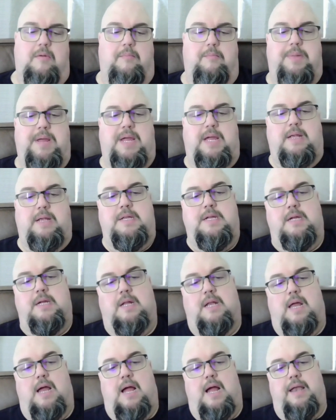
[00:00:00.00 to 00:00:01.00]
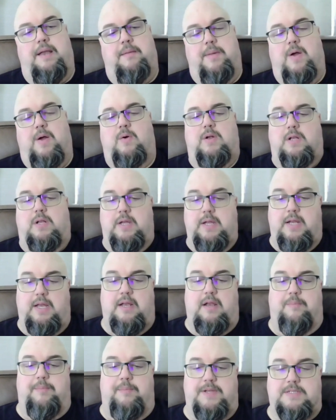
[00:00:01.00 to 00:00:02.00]
big deal on about cleaning
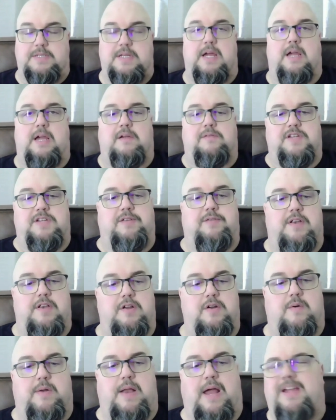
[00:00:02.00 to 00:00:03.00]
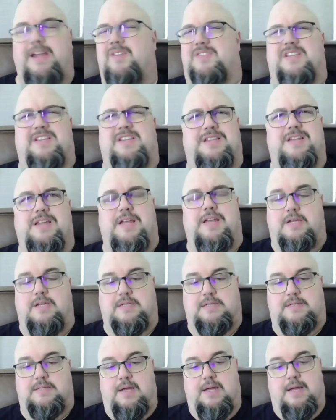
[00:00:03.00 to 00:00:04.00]
up his knives, even new. And I used to think he
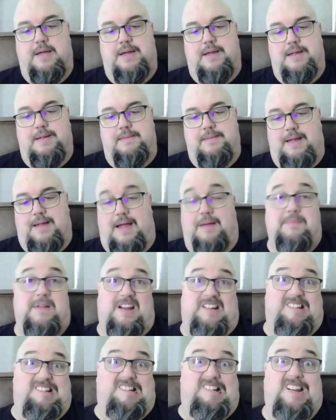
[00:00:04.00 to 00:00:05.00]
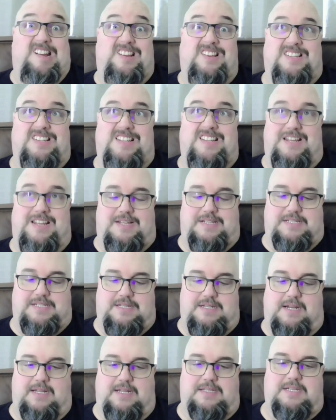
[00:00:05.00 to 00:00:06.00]
is. I'm not gonna lie, I used to think he is
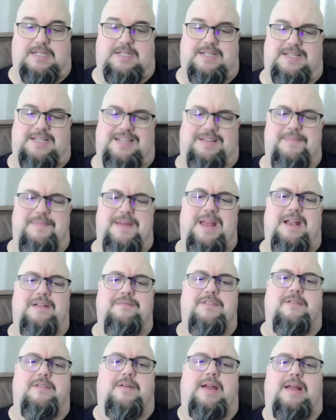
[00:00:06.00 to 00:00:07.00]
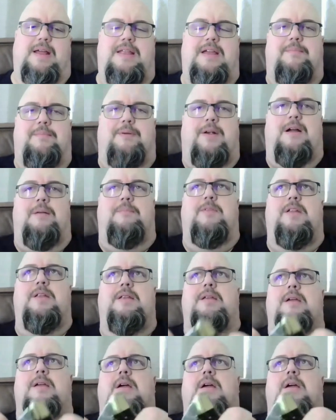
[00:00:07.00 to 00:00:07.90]
nuts because I was like, man, I've never had that problem. Then